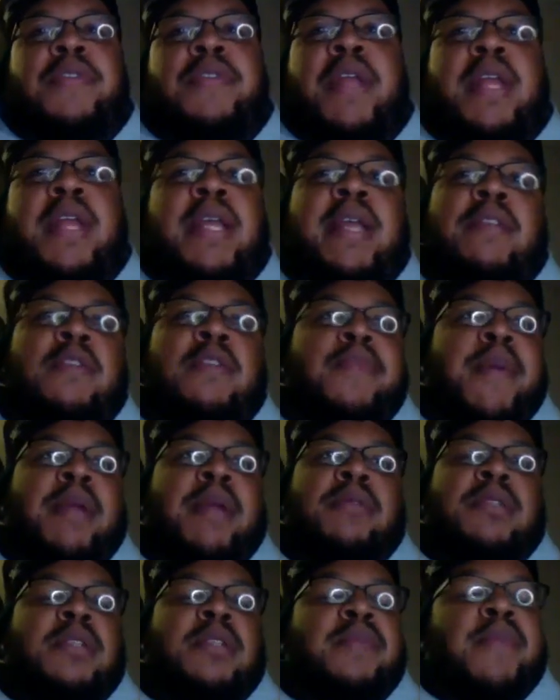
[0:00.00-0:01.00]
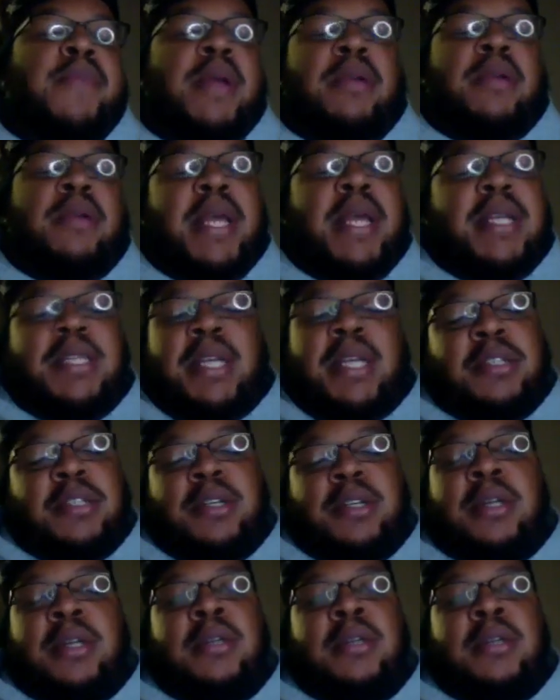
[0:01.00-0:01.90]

They didn't keep the pedal to the metal yesterday.